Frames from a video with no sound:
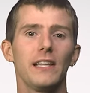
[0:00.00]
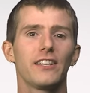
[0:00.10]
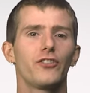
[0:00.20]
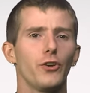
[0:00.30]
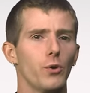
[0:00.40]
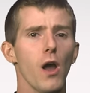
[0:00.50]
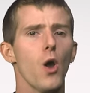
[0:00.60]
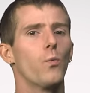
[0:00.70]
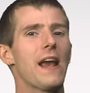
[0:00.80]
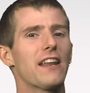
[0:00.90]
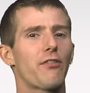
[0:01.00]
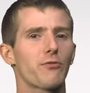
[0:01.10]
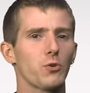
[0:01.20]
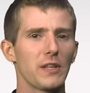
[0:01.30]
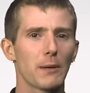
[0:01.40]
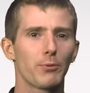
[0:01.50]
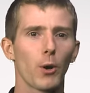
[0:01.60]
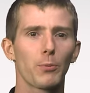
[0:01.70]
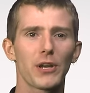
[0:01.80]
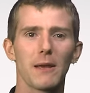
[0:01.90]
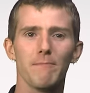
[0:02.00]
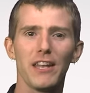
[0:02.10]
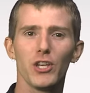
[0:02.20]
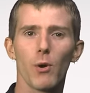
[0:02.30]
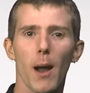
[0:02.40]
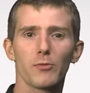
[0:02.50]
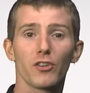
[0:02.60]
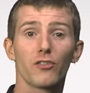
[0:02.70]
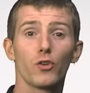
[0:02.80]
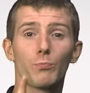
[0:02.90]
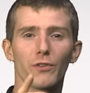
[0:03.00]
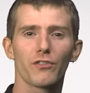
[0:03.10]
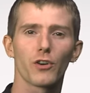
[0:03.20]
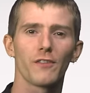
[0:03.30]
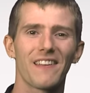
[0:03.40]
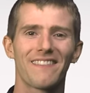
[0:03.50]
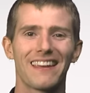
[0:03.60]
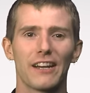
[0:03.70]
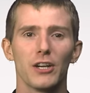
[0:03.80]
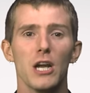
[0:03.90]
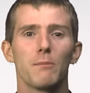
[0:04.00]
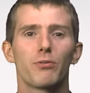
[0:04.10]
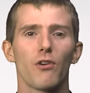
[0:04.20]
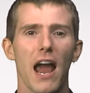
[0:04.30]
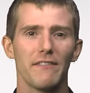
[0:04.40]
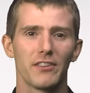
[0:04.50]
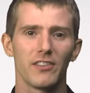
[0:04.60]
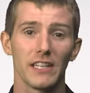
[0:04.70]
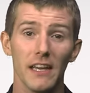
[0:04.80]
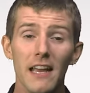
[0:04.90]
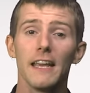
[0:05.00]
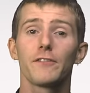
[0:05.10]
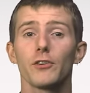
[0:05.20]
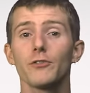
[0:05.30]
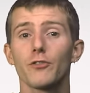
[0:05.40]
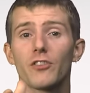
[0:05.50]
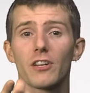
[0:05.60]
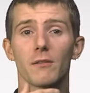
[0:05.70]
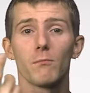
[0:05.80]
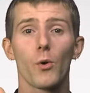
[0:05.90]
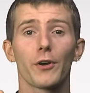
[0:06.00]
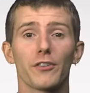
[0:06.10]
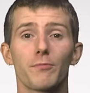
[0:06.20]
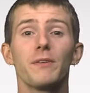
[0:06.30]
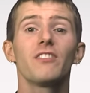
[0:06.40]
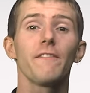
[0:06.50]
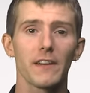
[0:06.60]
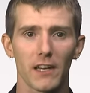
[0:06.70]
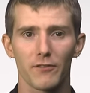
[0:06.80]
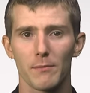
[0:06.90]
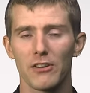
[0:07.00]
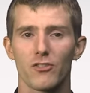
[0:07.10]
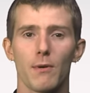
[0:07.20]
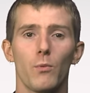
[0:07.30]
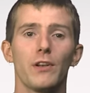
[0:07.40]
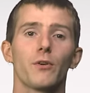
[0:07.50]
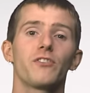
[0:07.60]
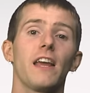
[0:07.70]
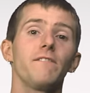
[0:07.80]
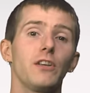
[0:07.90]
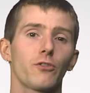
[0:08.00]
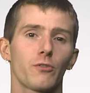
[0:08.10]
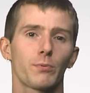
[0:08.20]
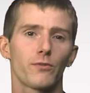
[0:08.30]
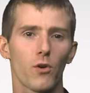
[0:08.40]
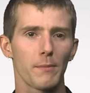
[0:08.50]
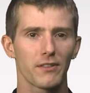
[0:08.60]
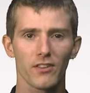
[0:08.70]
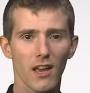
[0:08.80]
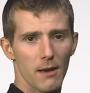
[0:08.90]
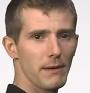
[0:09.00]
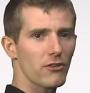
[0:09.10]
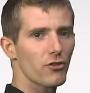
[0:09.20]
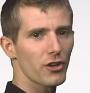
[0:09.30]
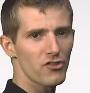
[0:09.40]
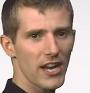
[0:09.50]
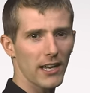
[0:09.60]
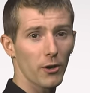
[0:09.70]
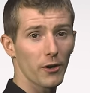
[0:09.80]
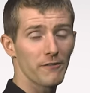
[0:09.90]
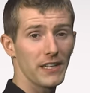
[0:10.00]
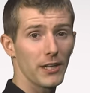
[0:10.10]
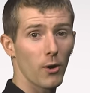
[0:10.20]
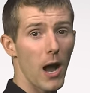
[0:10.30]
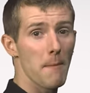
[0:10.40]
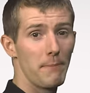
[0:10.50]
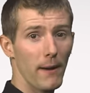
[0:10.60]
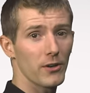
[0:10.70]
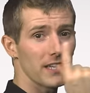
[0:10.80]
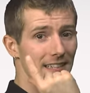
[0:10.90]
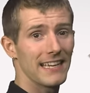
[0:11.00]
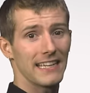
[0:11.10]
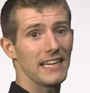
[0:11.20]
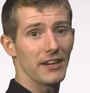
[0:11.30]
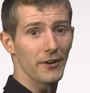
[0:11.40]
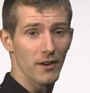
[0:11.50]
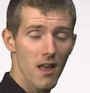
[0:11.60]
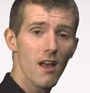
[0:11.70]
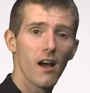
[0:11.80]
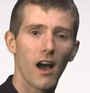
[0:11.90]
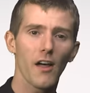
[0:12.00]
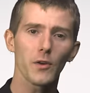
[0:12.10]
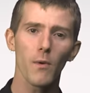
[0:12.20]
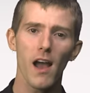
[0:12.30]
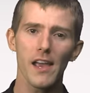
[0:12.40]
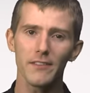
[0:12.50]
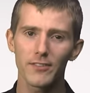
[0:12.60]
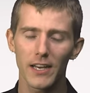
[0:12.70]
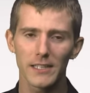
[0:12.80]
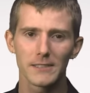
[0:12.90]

willing to wade through the appropriate menu options to preserve their privacy. If you're interested in more specific information about Windows 10 features and performance, make sure to check out our video about it here. Otherwise,